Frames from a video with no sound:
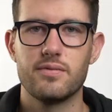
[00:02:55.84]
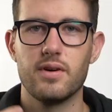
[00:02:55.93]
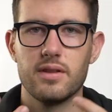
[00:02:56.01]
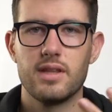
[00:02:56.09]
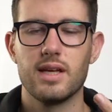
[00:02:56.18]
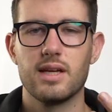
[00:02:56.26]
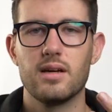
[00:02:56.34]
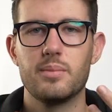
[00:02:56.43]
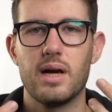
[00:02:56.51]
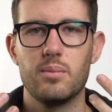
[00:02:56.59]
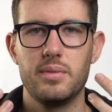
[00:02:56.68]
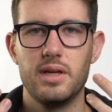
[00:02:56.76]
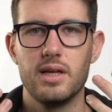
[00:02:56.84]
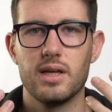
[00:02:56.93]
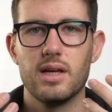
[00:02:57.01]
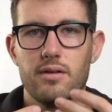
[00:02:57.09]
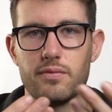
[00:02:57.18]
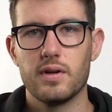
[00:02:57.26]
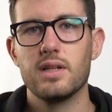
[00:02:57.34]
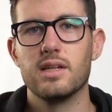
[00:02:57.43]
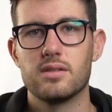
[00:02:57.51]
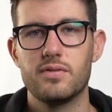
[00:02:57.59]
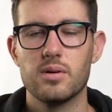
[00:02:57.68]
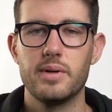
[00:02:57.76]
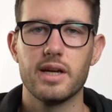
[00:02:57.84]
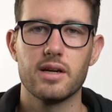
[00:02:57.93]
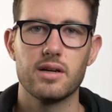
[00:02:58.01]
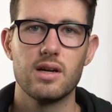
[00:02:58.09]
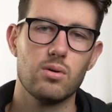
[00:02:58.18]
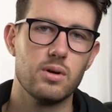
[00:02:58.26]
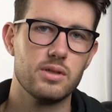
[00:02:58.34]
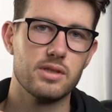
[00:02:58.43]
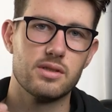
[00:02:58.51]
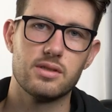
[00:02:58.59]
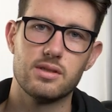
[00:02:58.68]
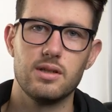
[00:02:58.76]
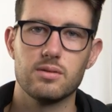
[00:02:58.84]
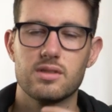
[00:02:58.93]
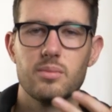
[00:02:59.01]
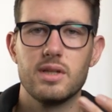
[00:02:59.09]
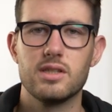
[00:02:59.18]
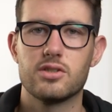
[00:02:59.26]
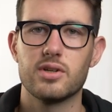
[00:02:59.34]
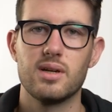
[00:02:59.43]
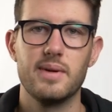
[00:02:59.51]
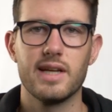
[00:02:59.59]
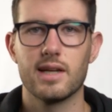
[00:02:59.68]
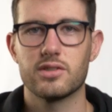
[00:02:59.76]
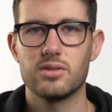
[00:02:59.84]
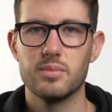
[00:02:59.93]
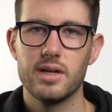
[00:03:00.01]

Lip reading: the fun thing about being a freelance filmmaker or just, you know, somebody just trying to make extra